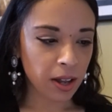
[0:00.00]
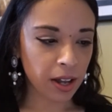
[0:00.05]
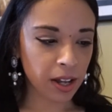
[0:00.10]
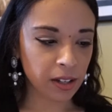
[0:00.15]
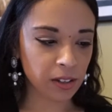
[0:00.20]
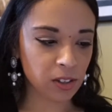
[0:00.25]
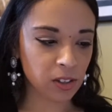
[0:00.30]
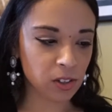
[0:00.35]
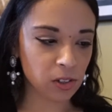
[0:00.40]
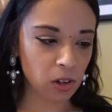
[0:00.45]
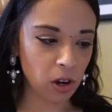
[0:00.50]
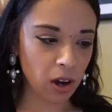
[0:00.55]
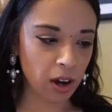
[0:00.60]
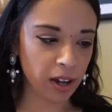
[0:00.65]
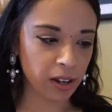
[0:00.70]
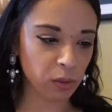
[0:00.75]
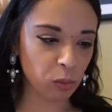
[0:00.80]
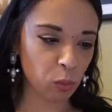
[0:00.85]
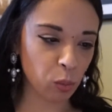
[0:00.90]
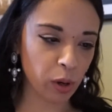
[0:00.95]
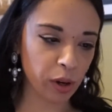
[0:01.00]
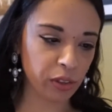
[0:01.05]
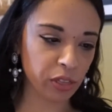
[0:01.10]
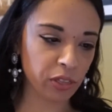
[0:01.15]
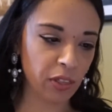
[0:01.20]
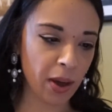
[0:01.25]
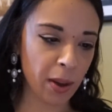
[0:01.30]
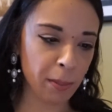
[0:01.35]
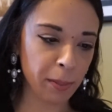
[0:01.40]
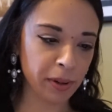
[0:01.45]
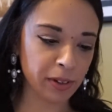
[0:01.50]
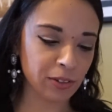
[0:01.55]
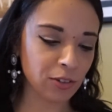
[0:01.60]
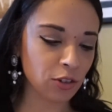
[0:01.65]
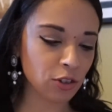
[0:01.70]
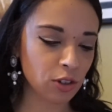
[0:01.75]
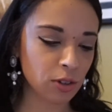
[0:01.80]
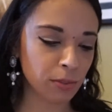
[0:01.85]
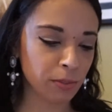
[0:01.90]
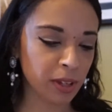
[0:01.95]
It's not worth that
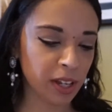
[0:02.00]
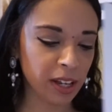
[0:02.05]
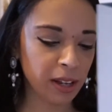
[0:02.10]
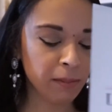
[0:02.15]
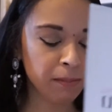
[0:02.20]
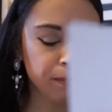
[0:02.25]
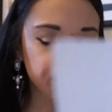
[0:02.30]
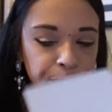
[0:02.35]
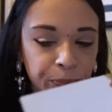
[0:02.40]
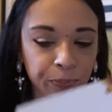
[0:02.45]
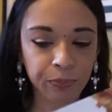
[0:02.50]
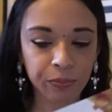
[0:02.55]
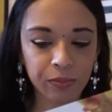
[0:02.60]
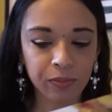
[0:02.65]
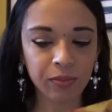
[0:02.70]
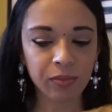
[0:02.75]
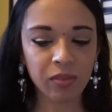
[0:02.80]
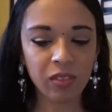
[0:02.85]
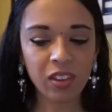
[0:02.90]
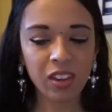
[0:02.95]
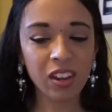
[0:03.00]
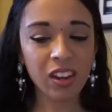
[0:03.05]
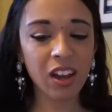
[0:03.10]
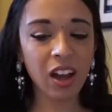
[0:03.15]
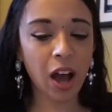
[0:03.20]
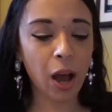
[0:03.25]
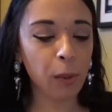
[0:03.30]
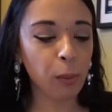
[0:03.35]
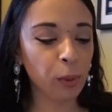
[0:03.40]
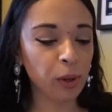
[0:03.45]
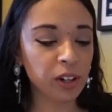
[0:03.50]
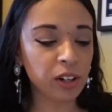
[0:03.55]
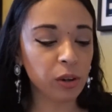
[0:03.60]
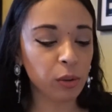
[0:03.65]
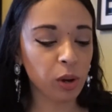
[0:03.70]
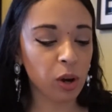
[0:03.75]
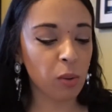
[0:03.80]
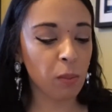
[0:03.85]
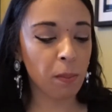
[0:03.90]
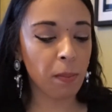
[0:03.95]
much to me. I wouldn't
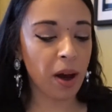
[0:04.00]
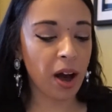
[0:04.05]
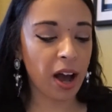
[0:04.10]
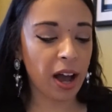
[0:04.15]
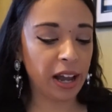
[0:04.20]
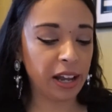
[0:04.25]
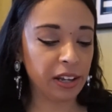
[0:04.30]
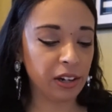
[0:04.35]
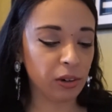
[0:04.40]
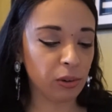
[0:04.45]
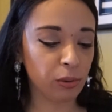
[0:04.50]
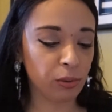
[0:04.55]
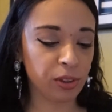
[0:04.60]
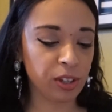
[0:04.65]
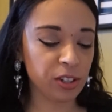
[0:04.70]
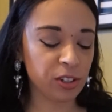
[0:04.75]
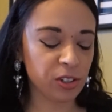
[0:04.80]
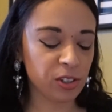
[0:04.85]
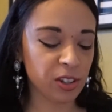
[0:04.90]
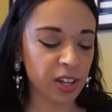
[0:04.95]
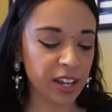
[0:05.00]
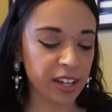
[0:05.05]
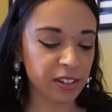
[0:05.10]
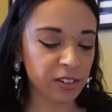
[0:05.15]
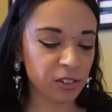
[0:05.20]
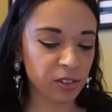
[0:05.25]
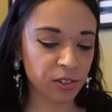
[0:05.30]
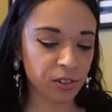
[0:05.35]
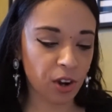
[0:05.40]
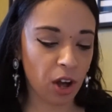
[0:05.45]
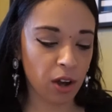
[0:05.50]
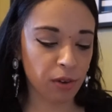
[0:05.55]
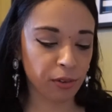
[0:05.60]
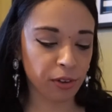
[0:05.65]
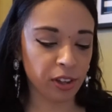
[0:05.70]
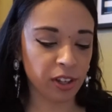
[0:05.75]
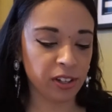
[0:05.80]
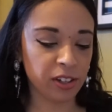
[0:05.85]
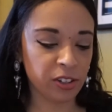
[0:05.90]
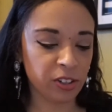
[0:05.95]
go out and buy, these things. They're not
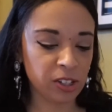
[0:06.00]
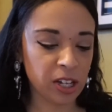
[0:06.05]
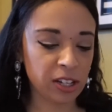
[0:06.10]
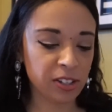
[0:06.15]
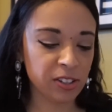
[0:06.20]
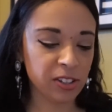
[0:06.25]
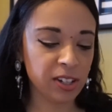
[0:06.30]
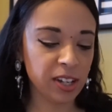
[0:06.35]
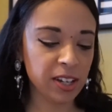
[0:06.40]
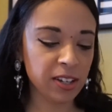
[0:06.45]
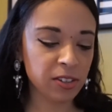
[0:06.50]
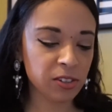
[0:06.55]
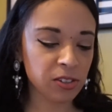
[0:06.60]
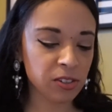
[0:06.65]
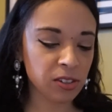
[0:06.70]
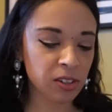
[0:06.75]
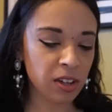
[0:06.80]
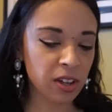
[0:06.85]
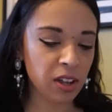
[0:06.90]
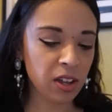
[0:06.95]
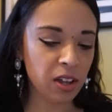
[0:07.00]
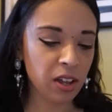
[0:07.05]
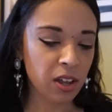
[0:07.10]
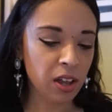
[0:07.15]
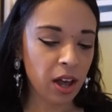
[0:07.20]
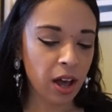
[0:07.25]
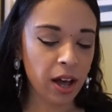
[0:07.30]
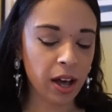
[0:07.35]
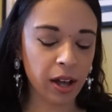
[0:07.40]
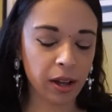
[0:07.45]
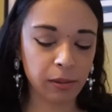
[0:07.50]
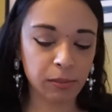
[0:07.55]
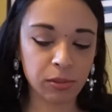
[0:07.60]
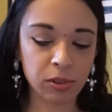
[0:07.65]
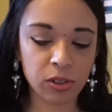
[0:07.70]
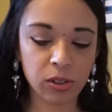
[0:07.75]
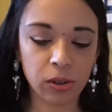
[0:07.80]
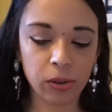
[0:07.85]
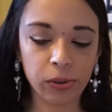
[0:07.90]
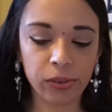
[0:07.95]
really necessities.
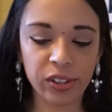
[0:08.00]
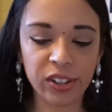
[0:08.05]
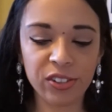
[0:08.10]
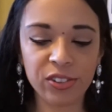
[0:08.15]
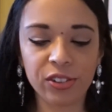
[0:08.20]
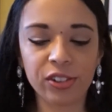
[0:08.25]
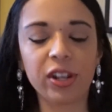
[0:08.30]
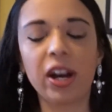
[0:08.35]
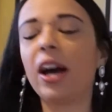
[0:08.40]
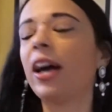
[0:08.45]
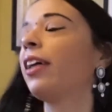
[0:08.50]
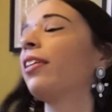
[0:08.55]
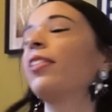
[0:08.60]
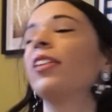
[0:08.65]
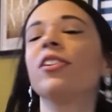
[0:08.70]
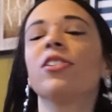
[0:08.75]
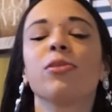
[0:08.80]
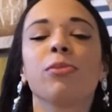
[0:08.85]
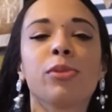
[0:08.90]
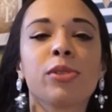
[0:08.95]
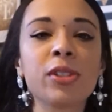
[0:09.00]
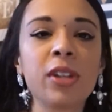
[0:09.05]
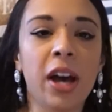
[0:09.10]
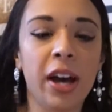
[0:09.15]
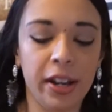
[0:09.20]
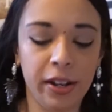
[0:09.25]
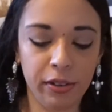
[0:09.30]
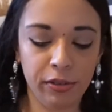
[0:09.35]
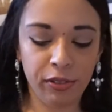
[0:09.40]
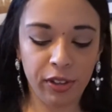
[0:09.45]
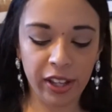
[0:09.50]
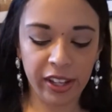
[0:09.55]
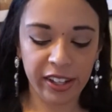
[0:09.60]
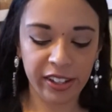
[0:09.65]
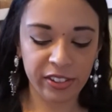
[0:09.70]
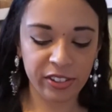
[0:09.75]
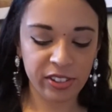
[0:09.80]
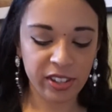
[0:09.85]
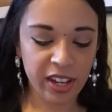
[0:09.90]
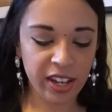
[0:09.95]
So this was kind of, like
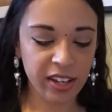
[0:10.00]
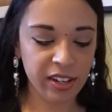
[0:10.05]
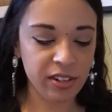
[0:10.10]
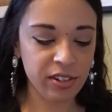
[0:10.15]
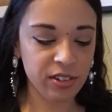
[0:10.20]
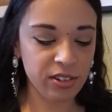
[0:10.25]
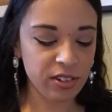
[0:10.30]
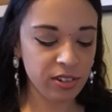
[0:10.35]
I said,